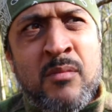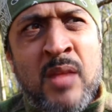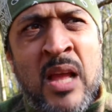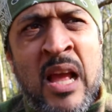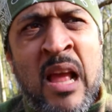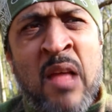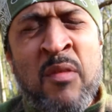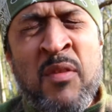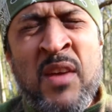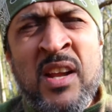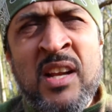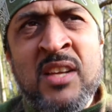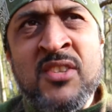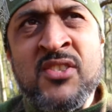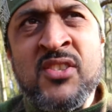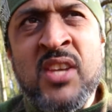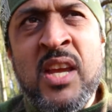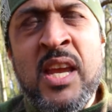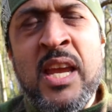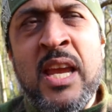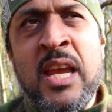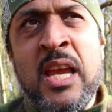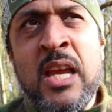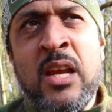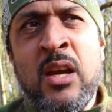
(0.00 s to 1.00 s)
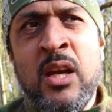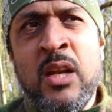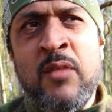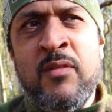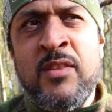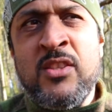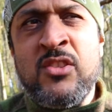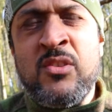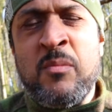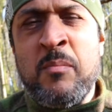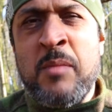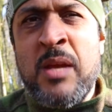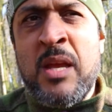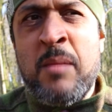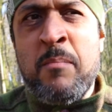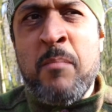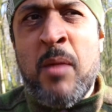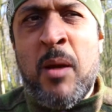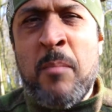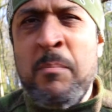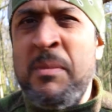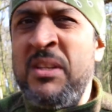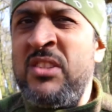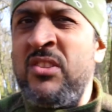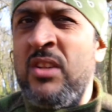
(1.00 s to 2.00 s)
And then I say, kind of in, in my
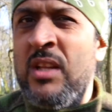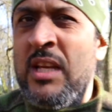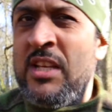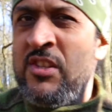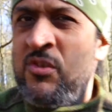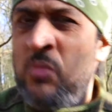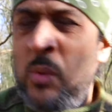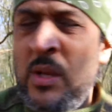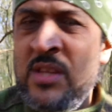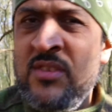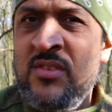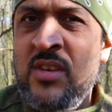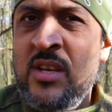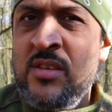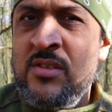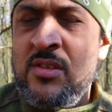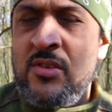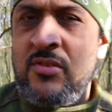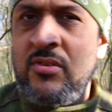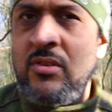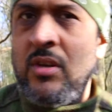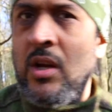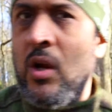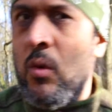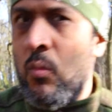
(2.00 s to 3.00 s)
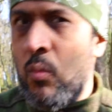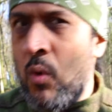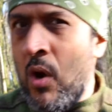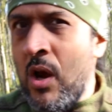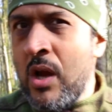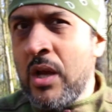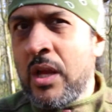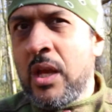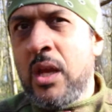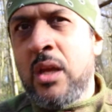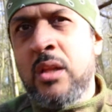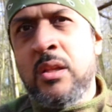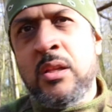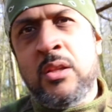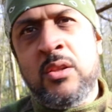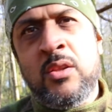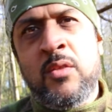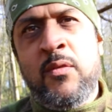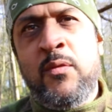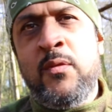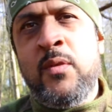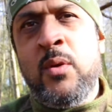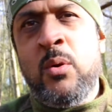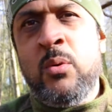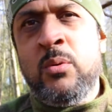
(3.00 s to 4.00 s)
mid to late 20s, I started working in the
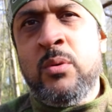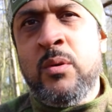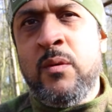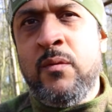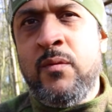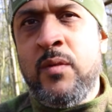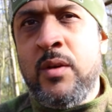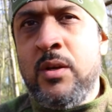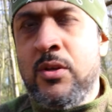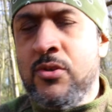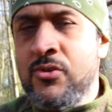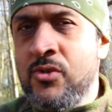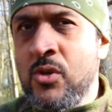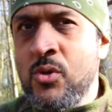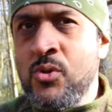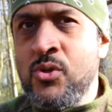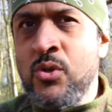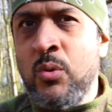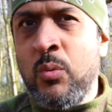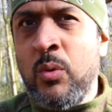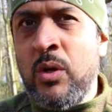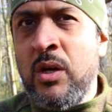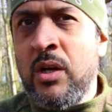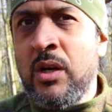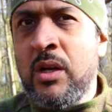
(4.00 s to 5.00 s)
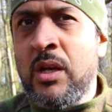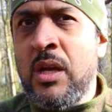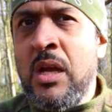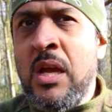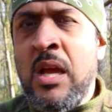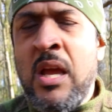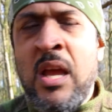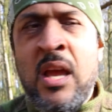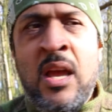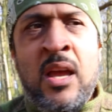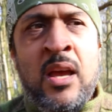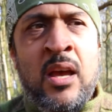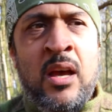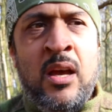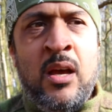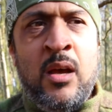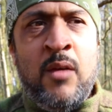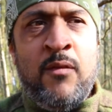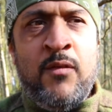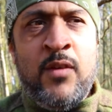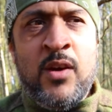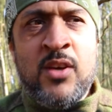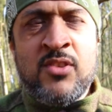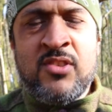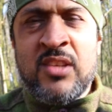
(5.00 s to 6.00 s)
field of uh, social work, uh,
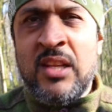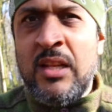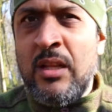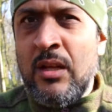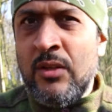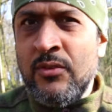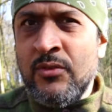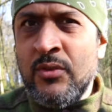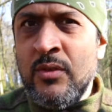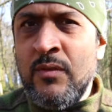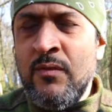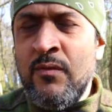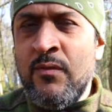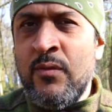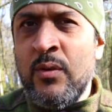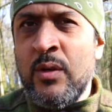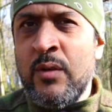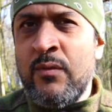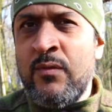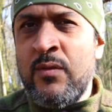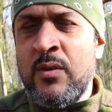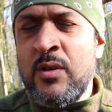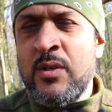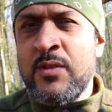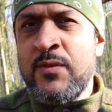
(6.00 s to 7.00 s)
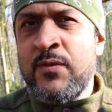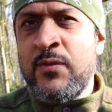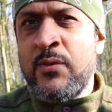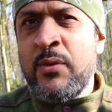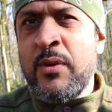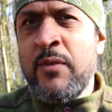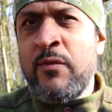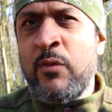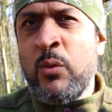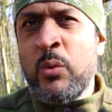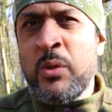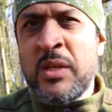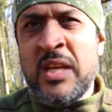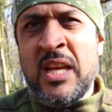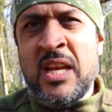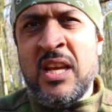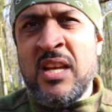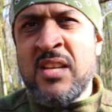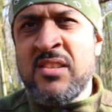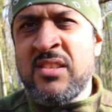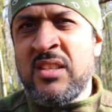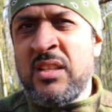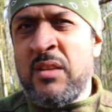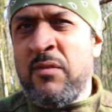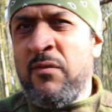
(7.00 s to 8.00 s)
first in London for the first three, four
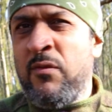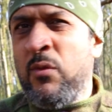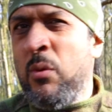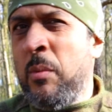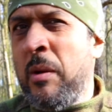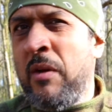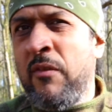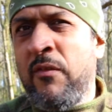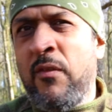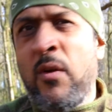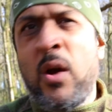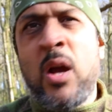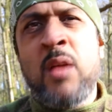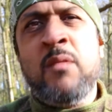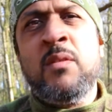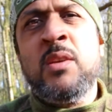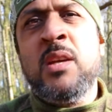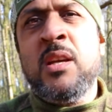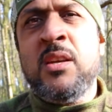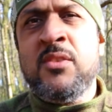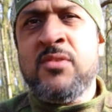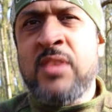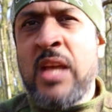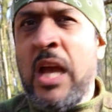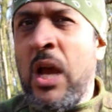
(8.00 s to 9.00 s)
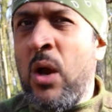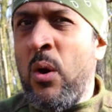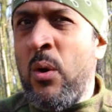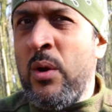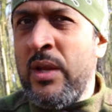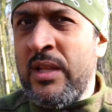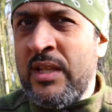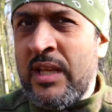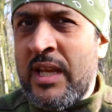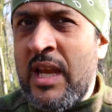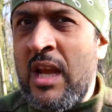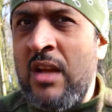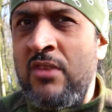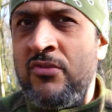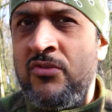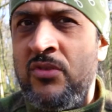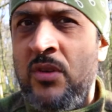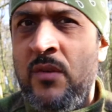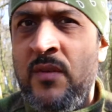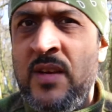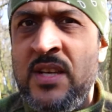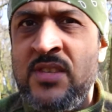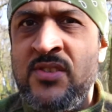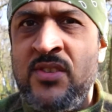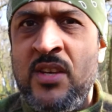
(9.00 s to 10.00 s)
years, and then for about five years out in the county
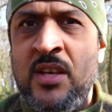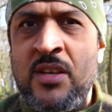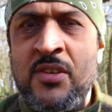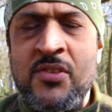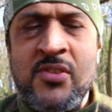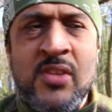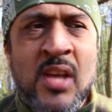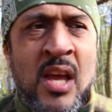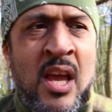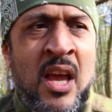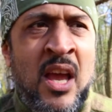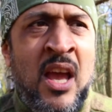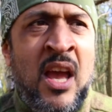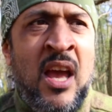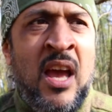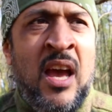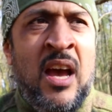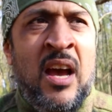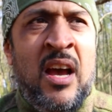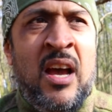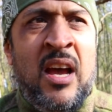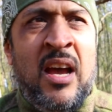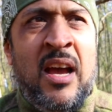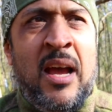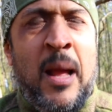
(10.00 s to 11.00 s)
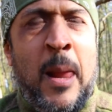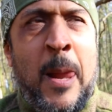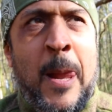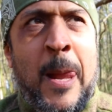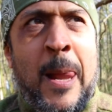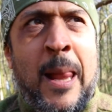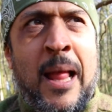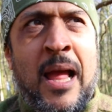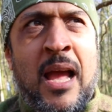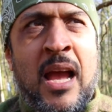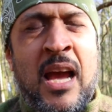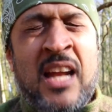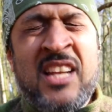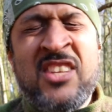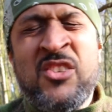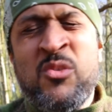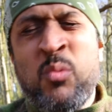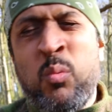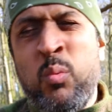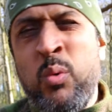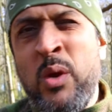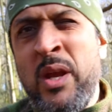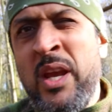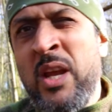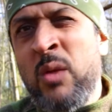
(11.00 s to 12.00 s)
of Essex and it's
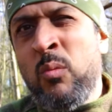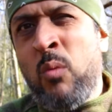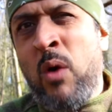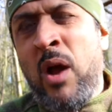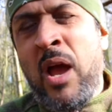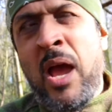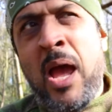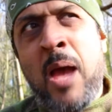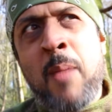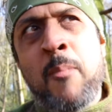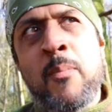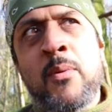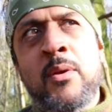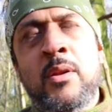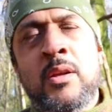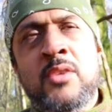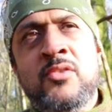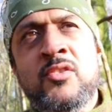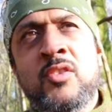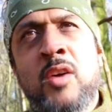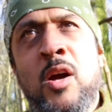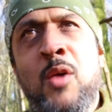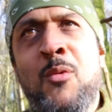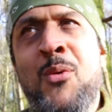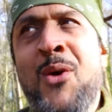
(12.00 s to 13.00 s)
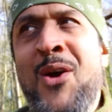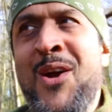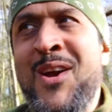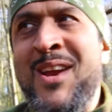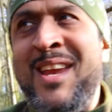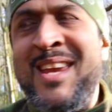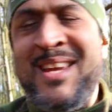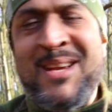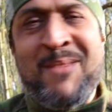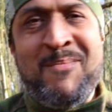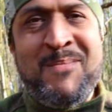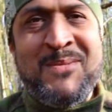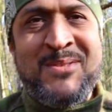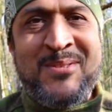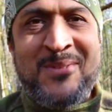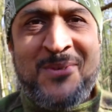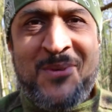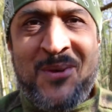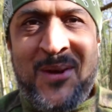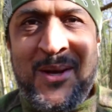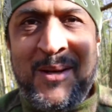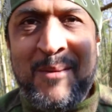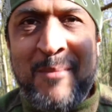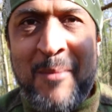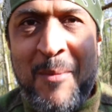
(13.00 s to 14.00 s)
weird what happened. I started working up until
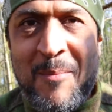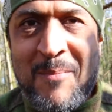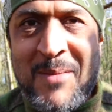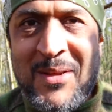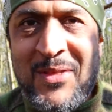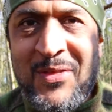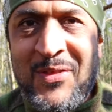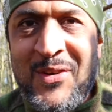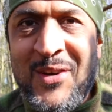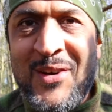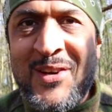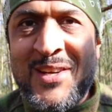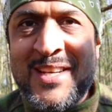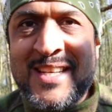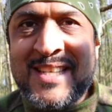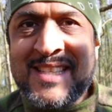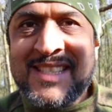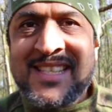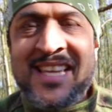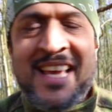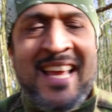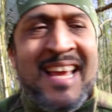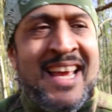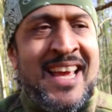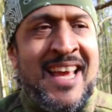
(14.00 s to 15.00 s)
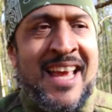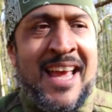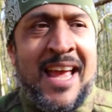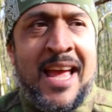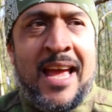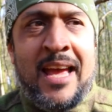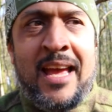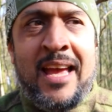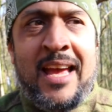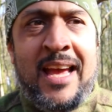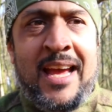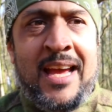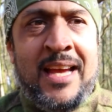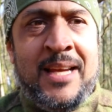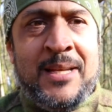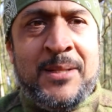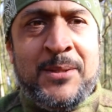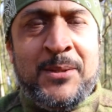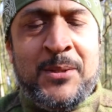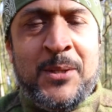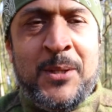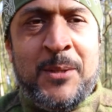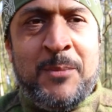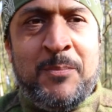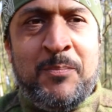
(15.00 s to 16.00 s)
kind of my mid 30s,
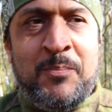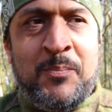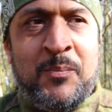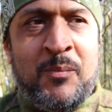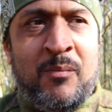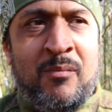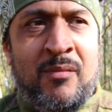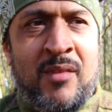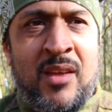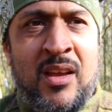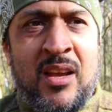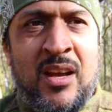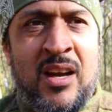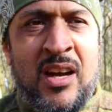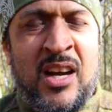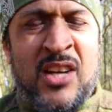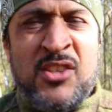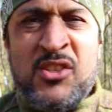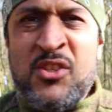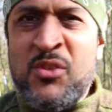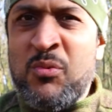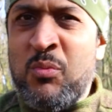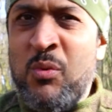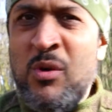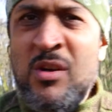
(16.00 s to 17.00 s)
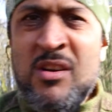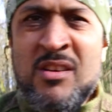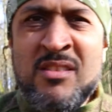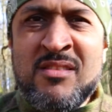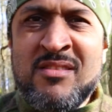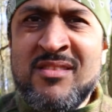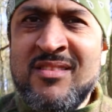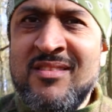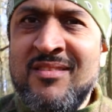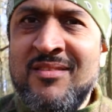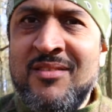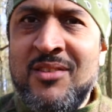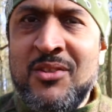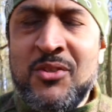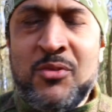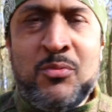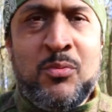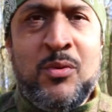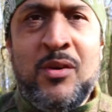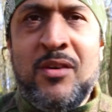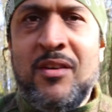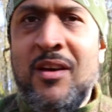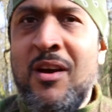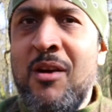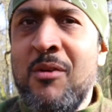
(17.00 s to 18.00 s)
and um, I just worked. I just
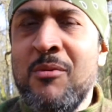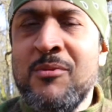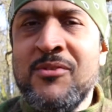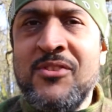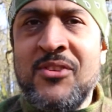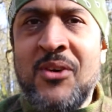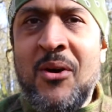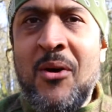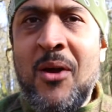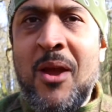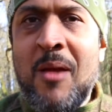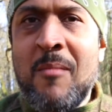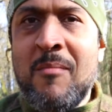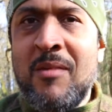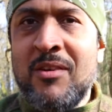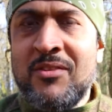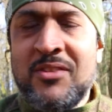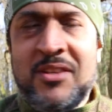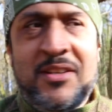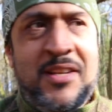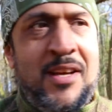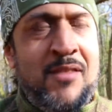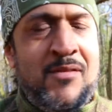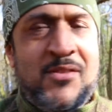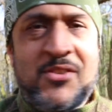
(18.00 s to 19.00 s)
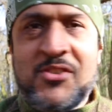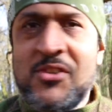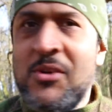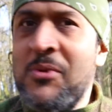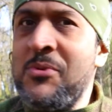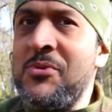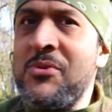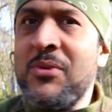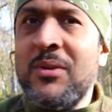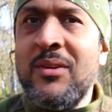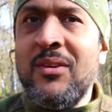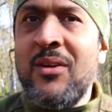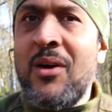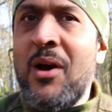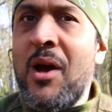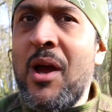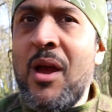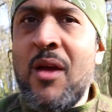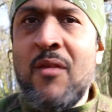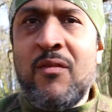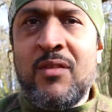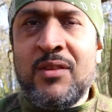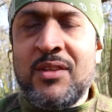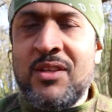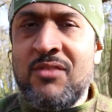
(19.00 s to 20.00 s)
worked the whole time. I didn't have a social
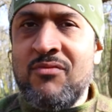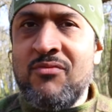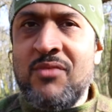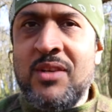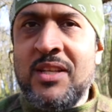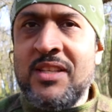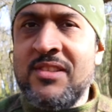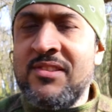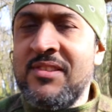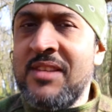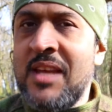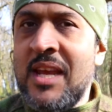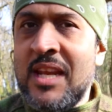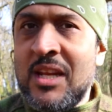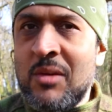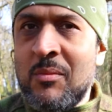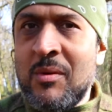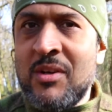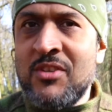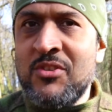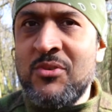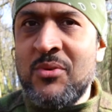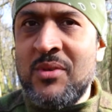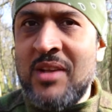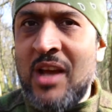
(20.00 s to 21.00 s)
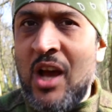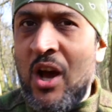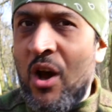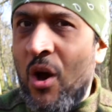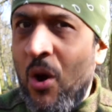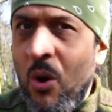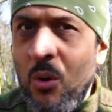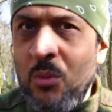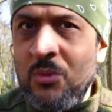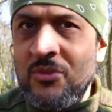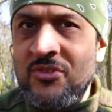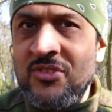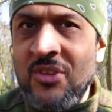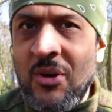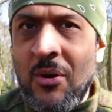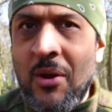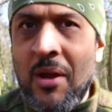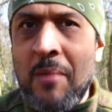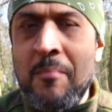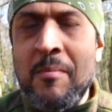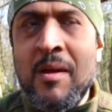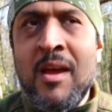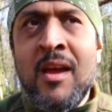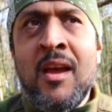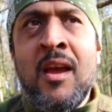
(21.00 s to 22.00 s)
life. I didn't really see anyone during that whole
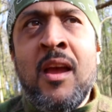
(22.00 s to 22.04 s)
time.